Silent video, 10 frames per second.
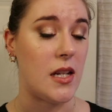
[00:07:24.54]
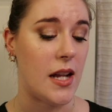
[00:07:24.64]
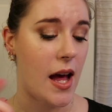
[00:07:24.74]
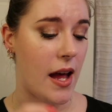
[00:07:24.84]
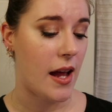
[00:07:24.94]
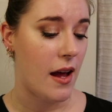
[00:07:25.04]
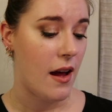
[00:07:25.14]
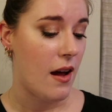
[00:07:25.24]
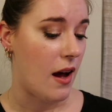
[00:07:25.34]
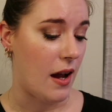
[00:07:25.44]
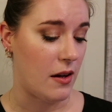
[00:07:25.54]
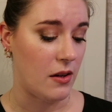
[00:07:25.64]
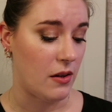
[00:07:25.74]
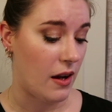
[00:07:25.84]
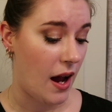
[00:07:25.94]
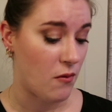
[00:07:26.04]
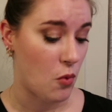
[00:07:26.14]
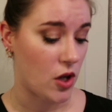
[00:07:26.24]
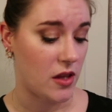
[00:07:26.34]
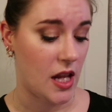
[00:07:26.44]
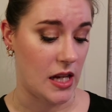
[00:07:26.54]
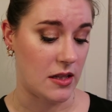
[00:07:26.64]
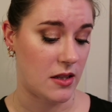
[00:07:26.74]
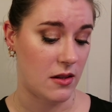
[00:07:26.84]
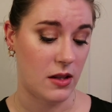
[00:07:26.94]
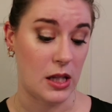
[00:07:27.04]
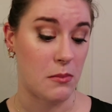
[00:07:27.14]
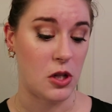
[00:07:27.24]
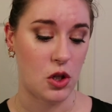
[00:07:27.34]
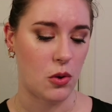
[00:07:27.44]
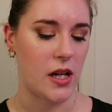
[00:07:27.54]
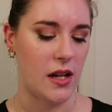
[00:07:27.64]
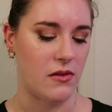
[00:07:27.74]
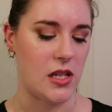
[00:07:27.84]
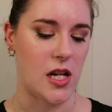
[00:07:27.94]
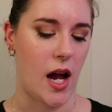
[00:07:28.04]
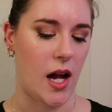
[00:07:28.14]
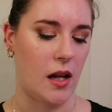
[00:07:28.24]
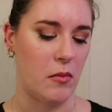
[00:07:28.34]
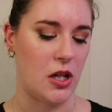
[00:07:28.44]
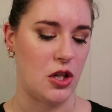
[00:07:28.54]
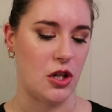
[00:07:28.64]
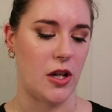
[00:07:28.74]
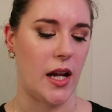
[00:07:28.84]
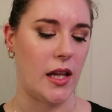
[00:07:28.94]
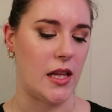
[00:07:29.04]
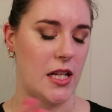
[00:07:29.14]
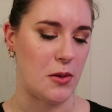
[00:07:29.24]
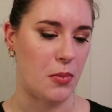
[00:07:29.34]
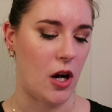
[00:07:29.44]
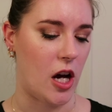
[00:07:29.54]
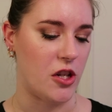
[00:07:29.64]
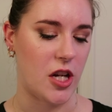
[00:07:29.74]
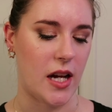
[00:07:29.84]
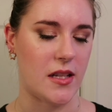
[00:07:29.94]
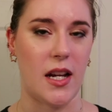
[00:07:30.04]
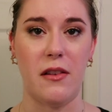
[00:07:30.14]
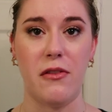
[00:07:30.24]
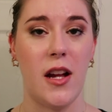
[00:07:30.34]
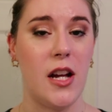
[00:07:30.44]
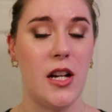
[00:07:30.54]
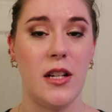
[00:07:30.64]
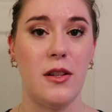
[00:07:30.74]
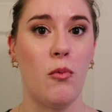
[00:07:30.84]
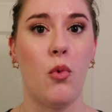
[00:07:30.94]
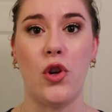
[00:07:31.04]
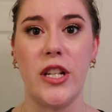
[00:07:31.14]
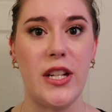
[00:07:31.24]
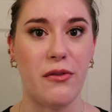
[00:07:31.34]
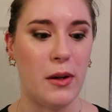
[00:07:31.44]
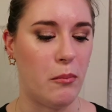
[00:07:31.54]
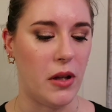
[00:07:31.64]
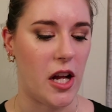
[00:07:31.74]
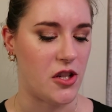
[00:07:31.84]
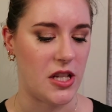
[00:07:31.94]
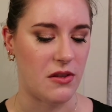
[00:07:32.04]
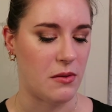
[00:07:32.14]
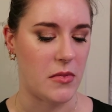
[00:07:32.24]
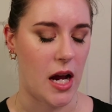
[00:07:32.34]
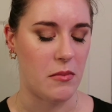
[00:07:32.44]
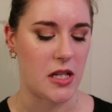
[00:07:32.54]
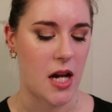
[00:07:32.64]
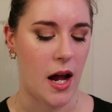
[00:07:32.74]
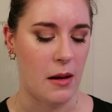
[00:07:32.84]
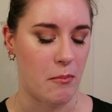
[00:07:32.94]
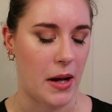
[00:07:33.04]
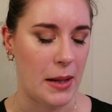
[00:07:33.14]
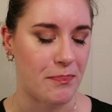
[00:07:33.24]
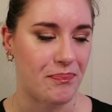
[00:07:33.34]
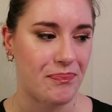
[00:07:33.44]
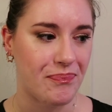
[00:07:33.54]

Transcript: today. I have worn this the majority of the time during this project. I've worn different blushes from time to time, but